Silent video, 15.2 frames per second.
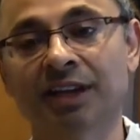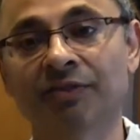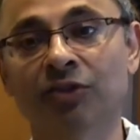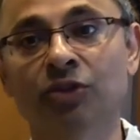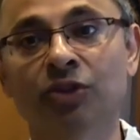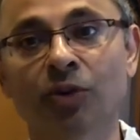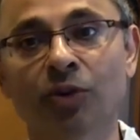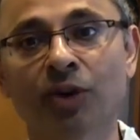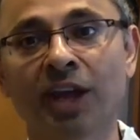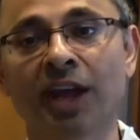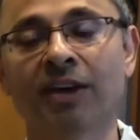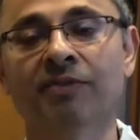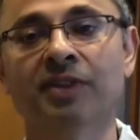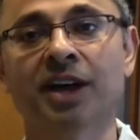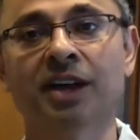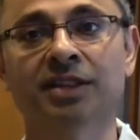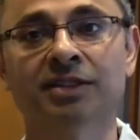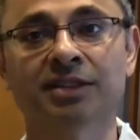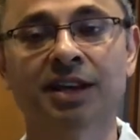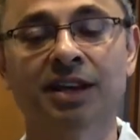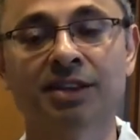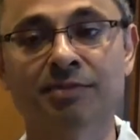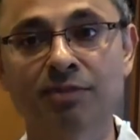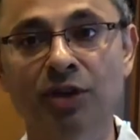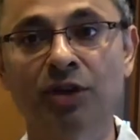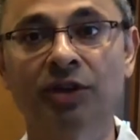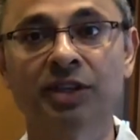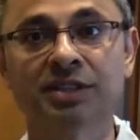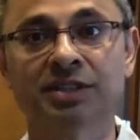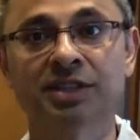if you don't have that, uh, the
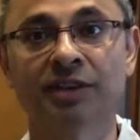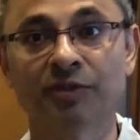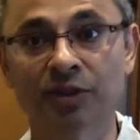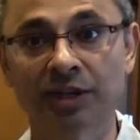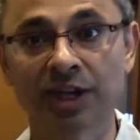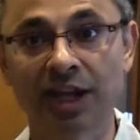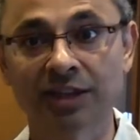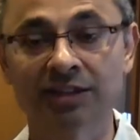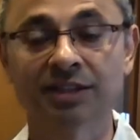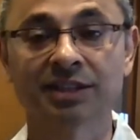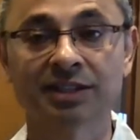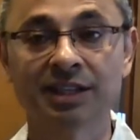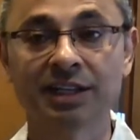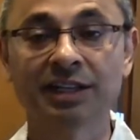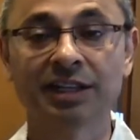milk and stuff you're going to add to the tea